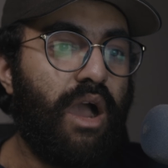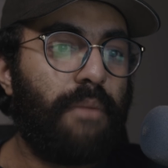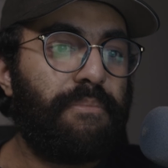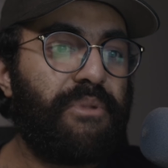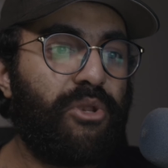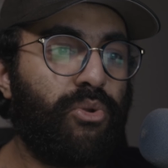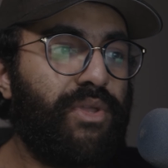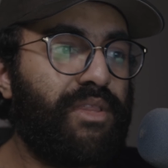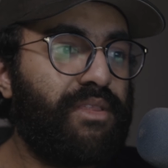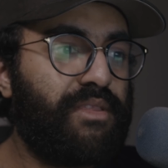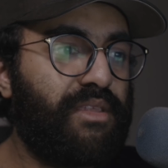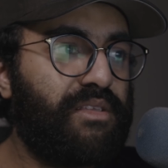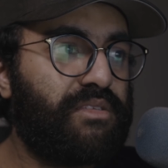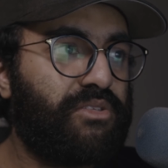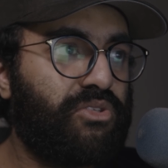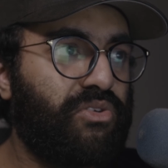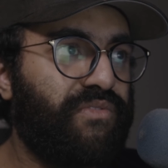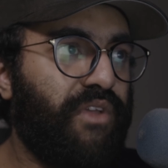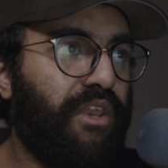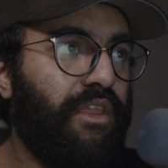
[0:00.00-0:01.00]
between
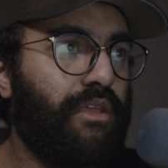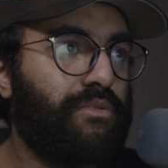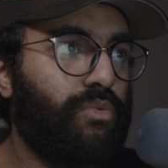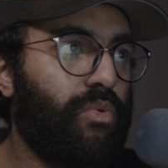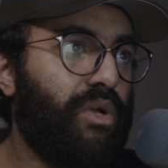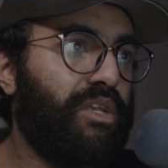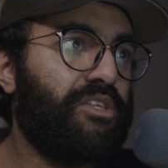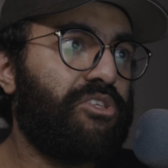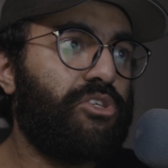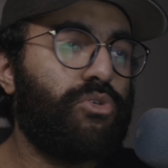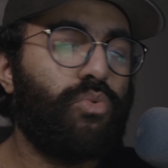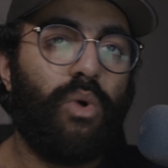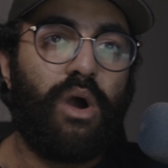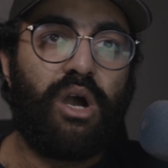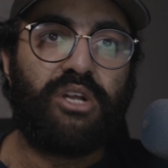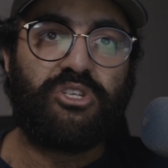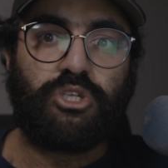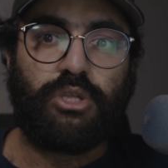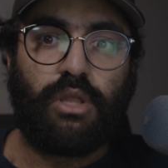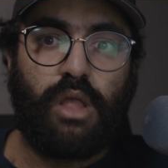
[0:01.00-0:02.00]
these two videos, what did you
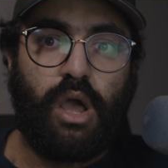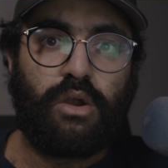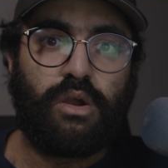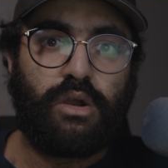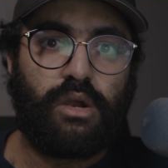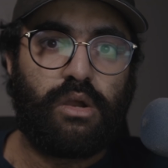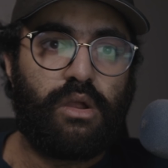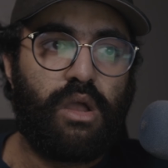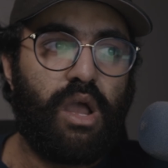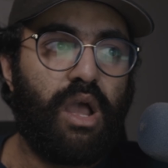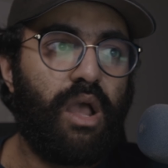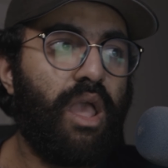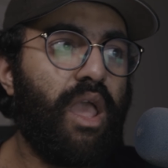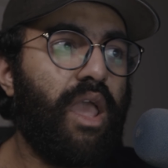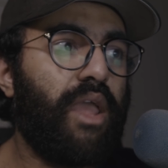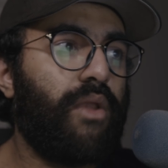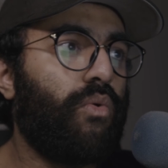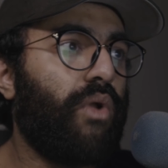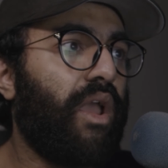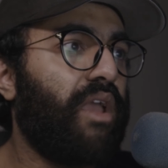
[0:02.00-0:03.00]
watch longer?
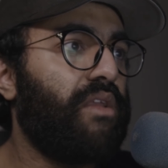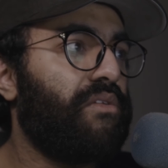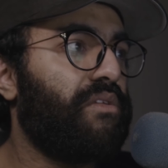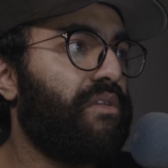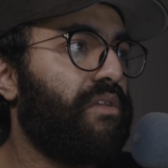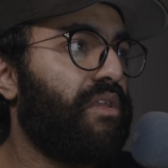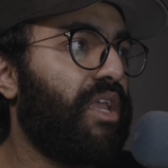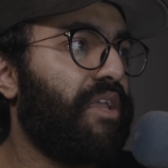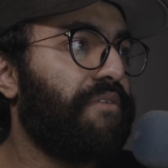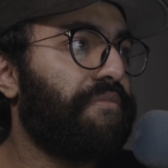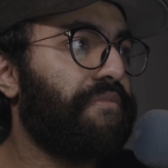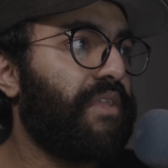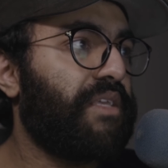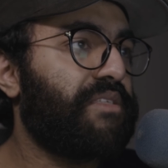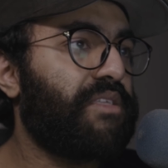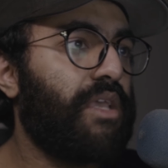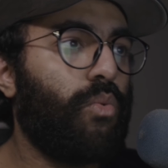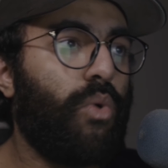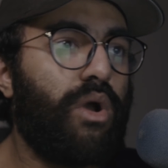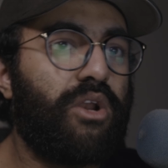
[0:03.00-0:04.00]
And if they
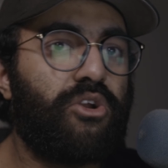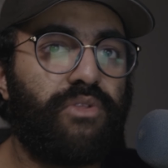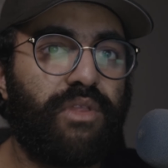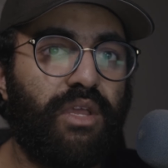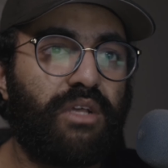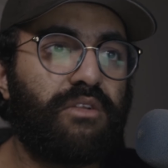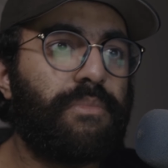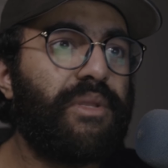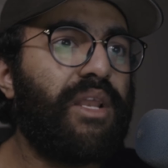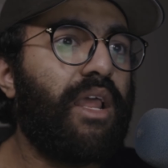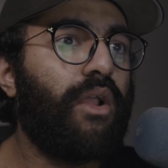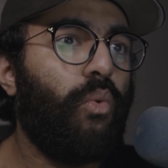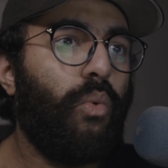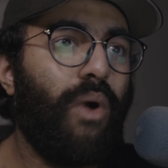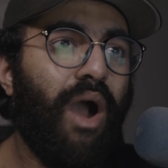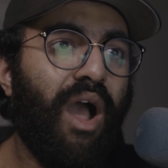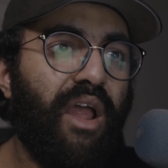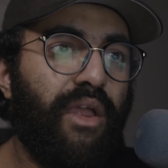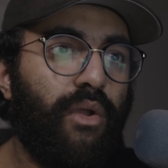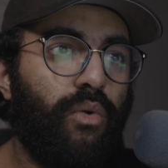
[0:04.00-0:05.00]
say one or the other, be like,
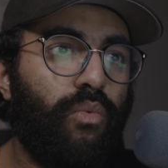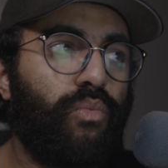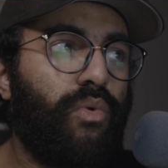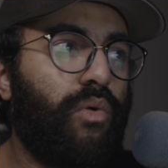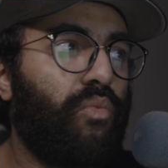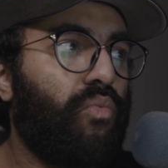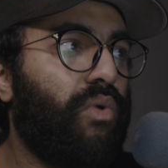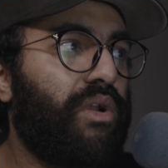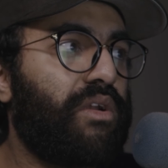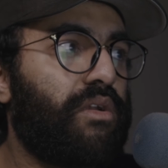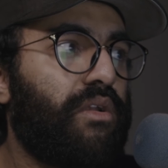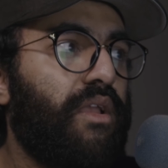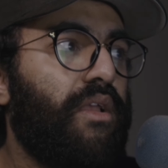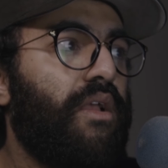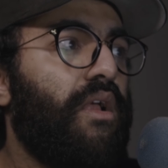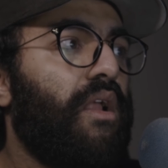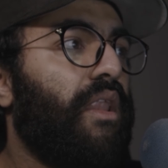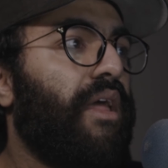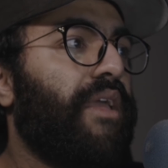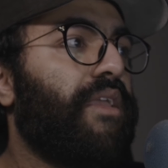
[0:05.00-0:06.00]
why?
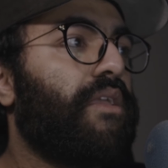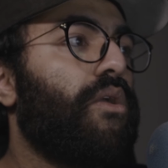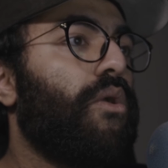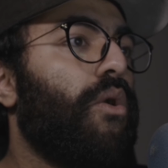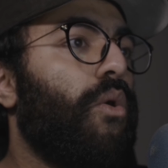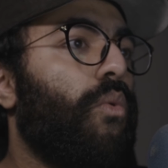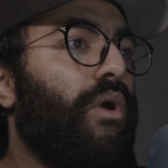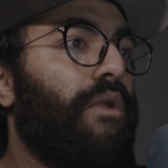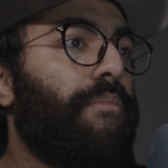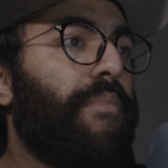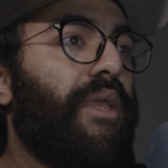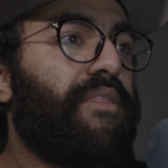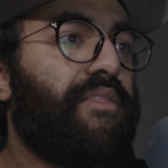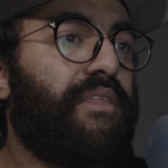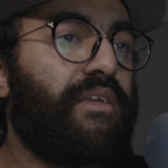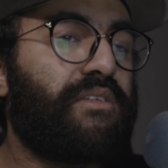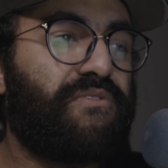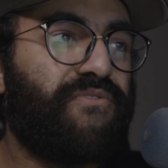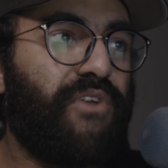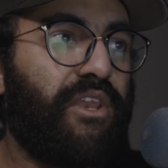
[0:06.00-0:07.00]
What made
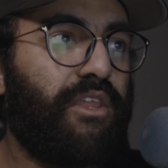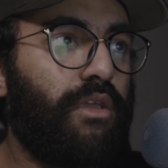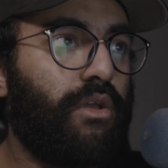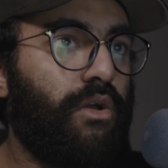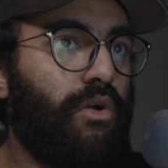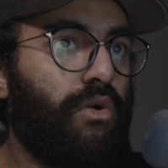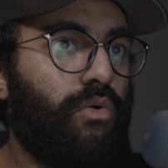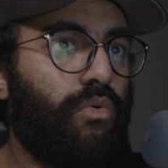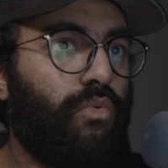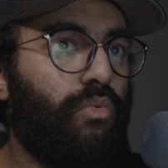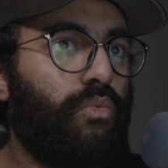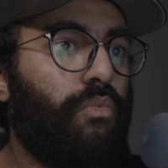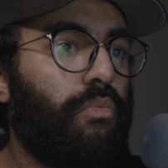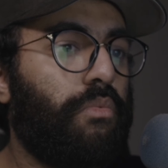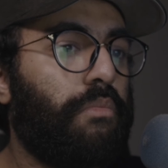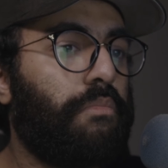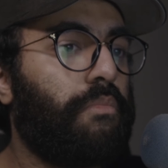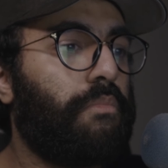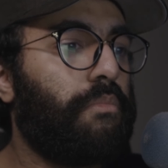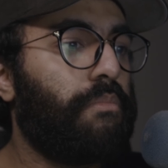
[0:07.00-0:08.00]
this video,
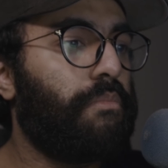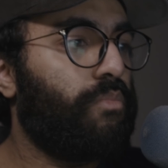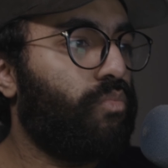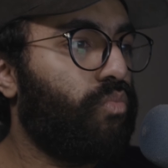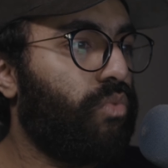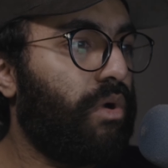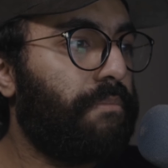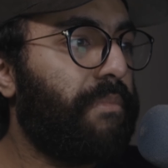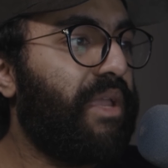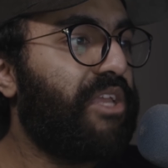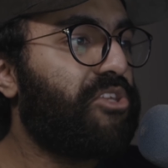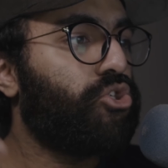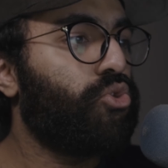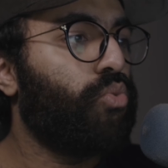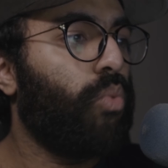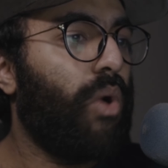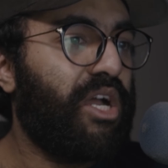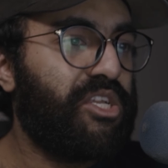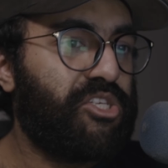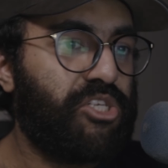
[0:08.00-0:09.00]
what made you
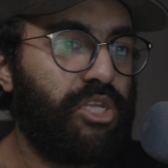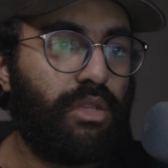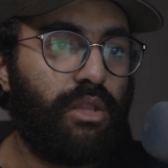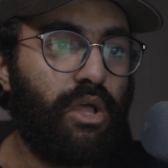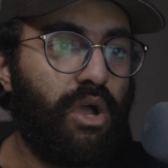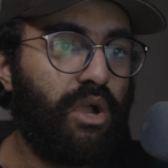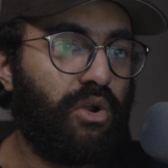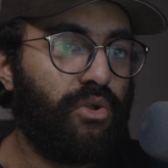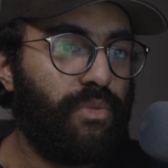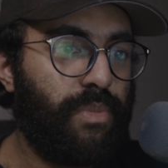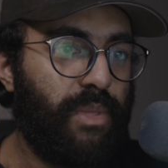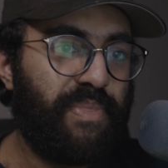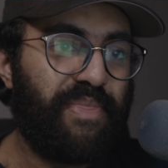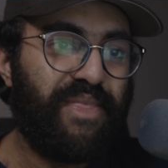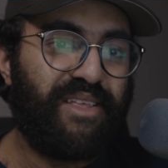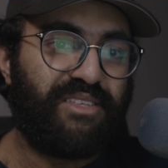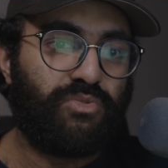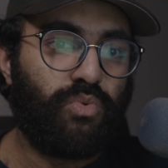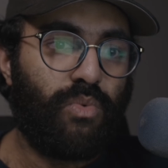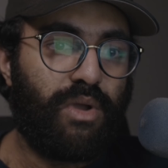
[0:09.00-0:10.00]
watch it longer than
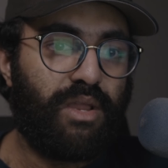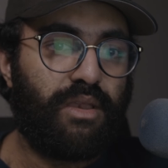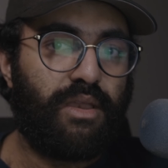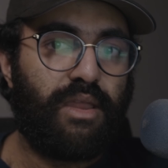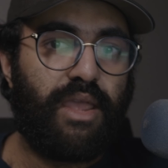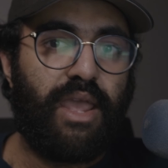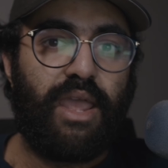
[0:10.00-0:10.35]
this one?